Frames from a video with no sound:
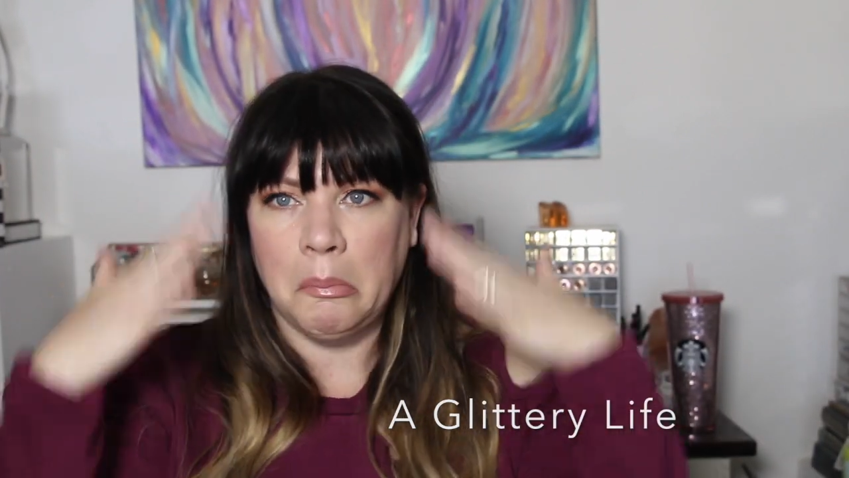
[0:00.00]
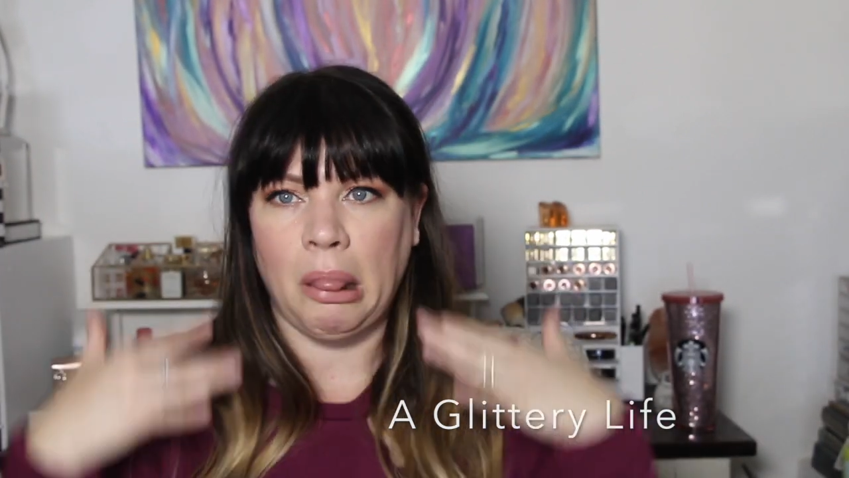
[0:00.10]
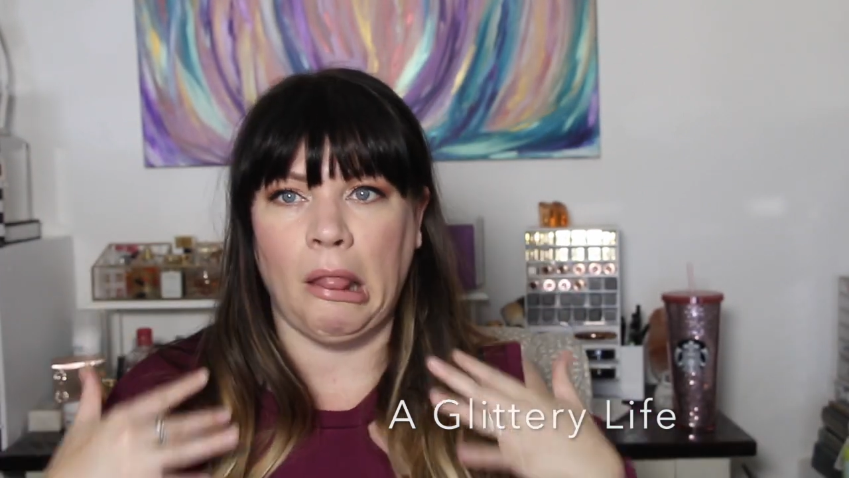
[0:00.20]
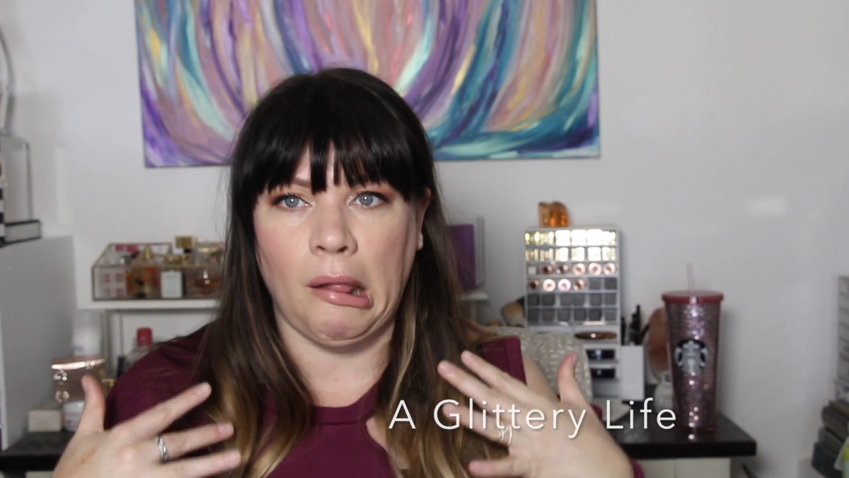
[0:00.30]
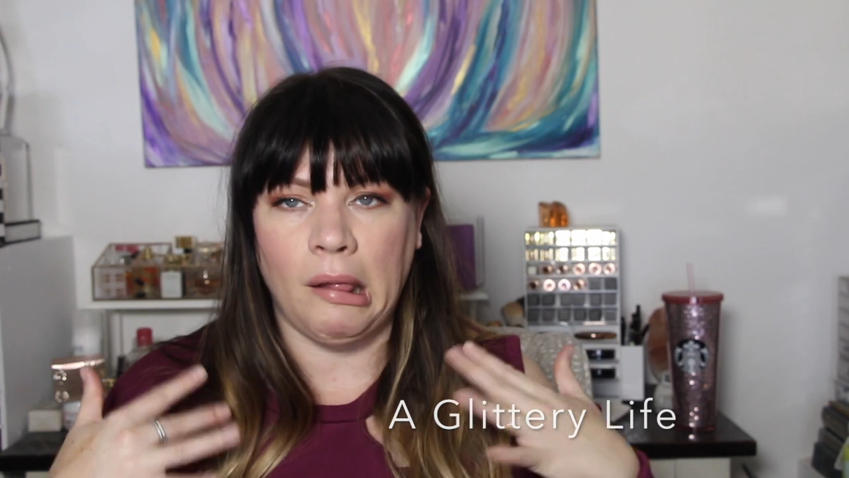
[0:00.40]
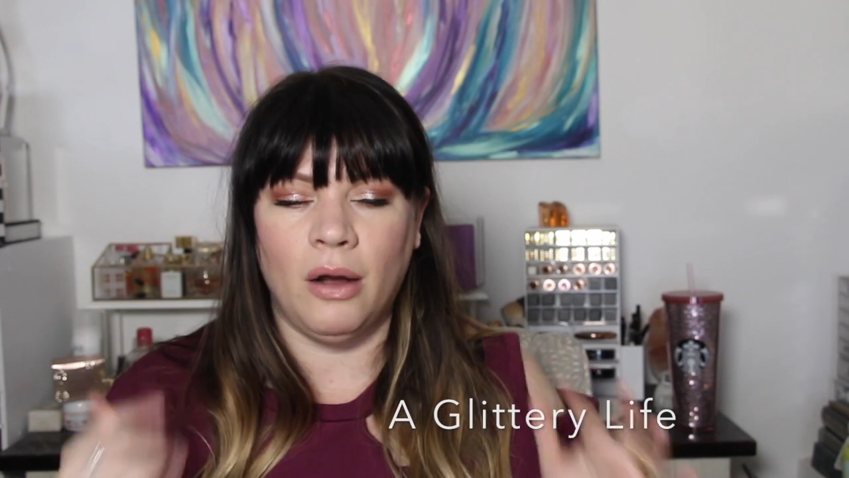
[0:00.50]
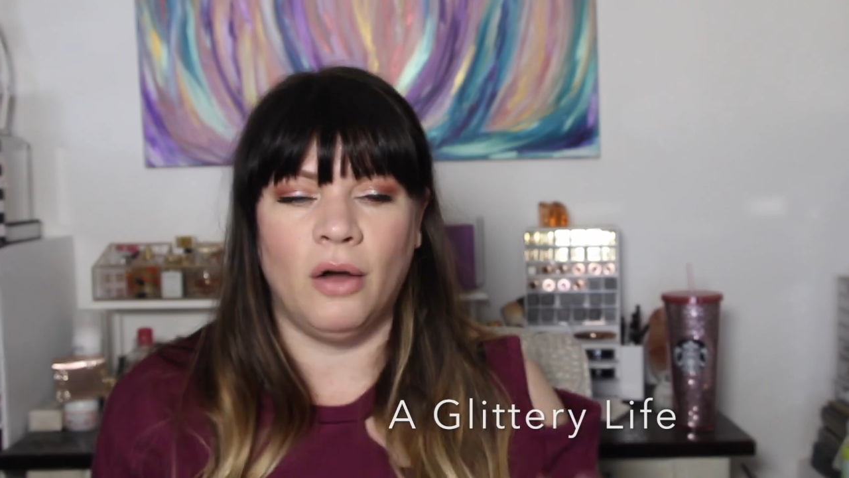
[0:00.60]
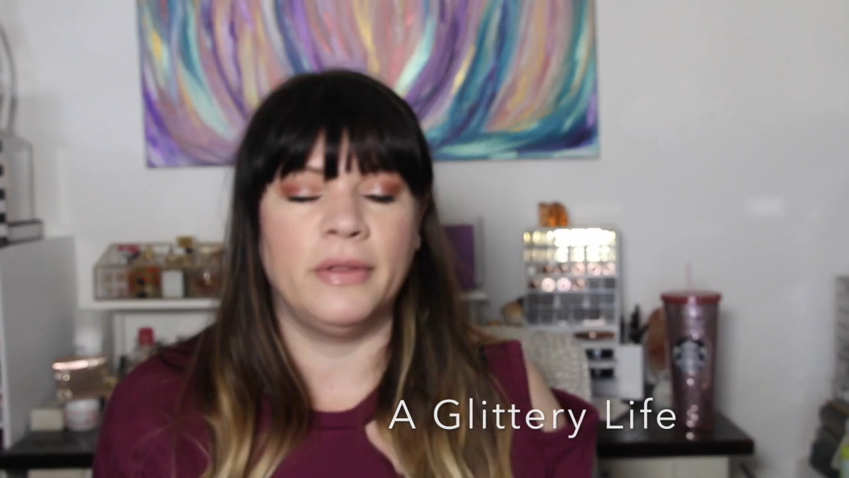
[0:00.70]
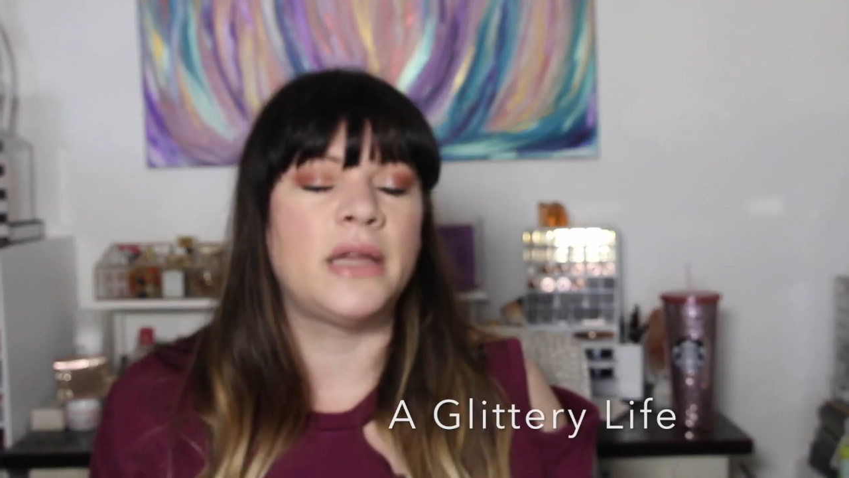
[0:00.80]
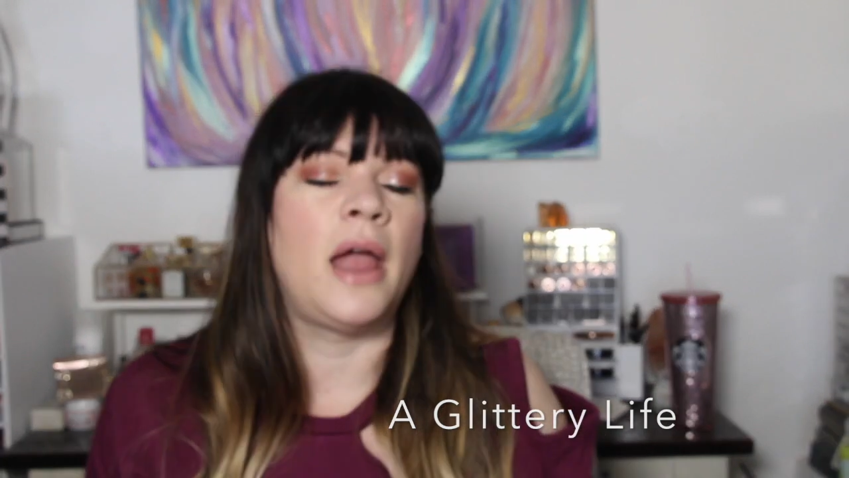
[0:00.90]
blah
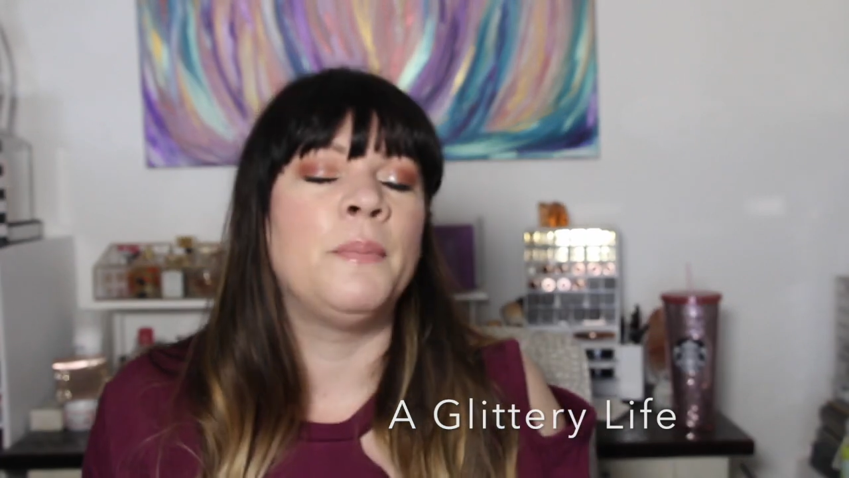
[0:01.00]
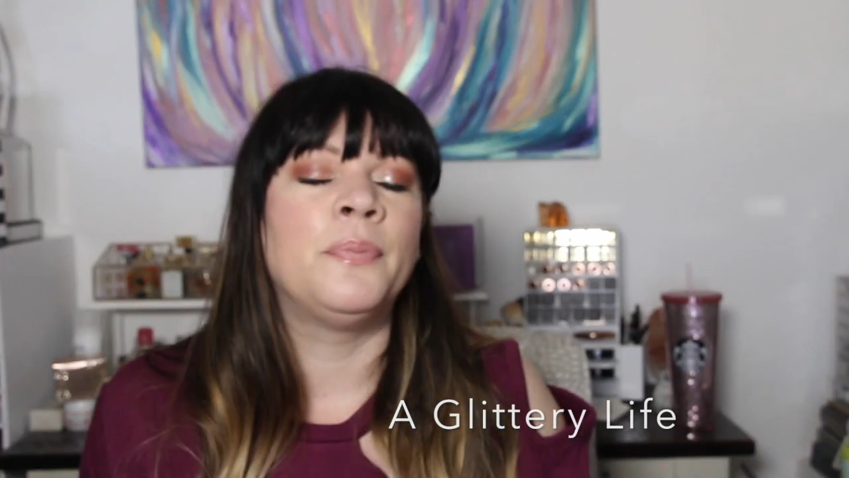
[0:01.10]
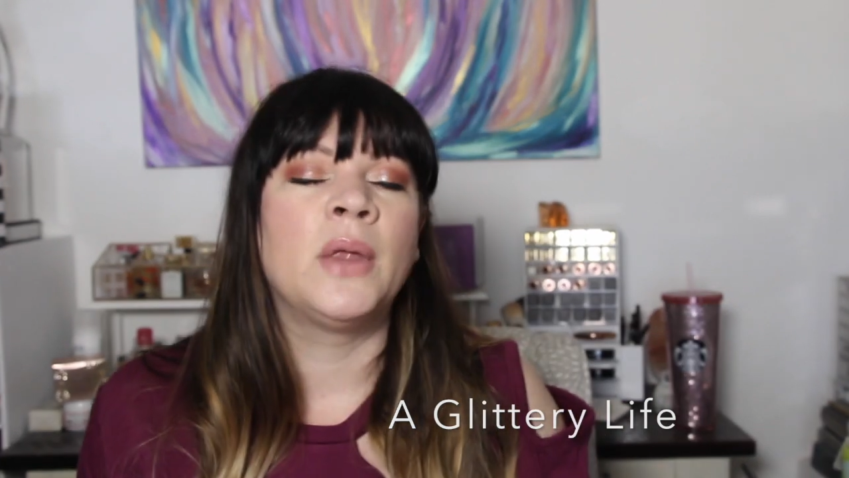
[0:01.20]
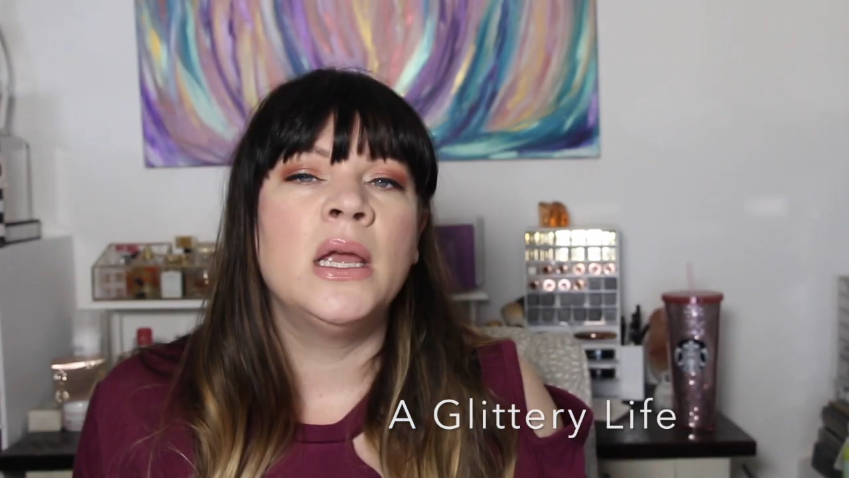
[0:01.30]
all the time.